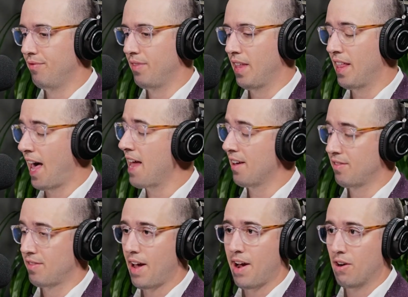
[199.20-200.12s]
the
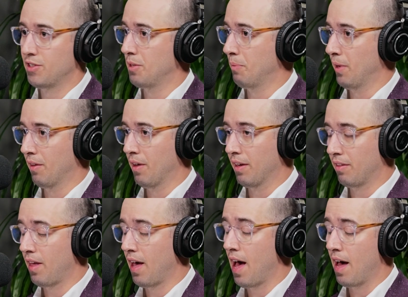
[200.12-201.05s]
NSA or something like
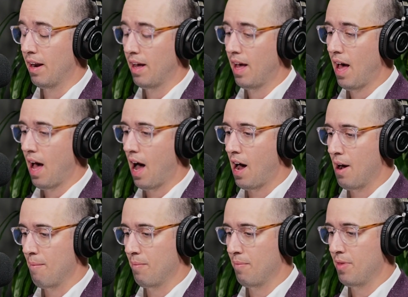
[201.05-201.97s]
that.
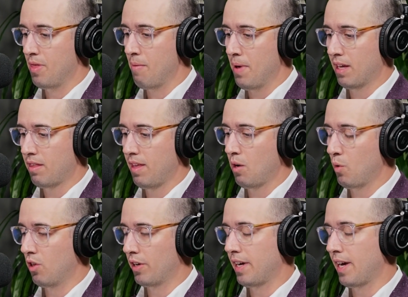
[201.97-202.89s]
The big thing
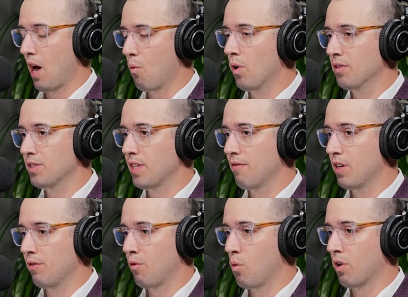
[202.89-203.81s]
when looking at
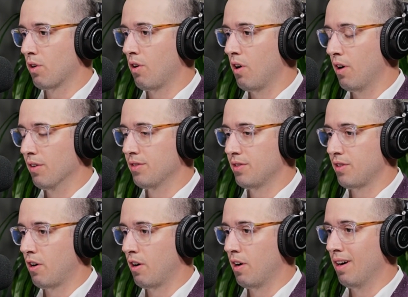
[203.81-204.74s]
174 costs
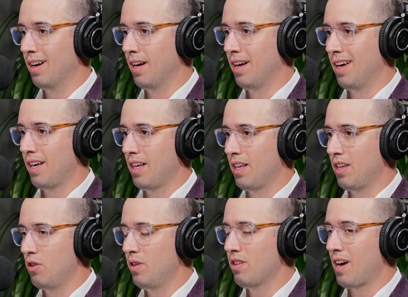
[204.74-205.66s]
are
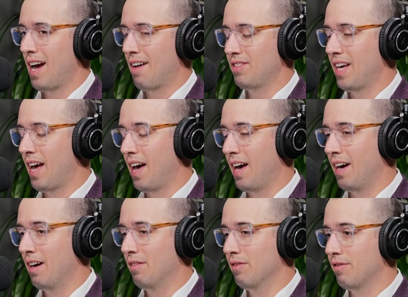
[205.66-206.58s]
you either have to
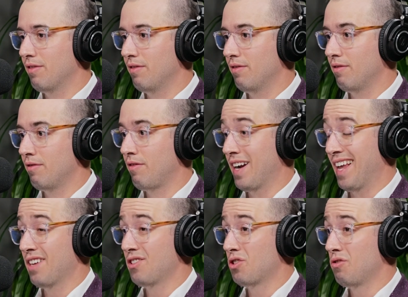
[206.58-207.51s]
have
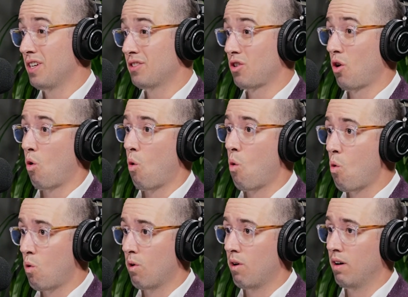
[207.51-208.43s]
financial risk
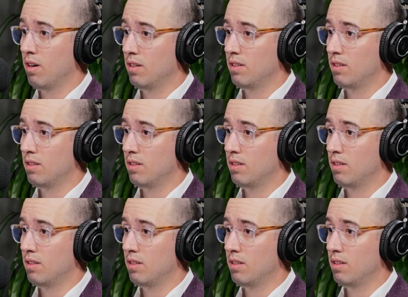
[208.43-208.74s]
or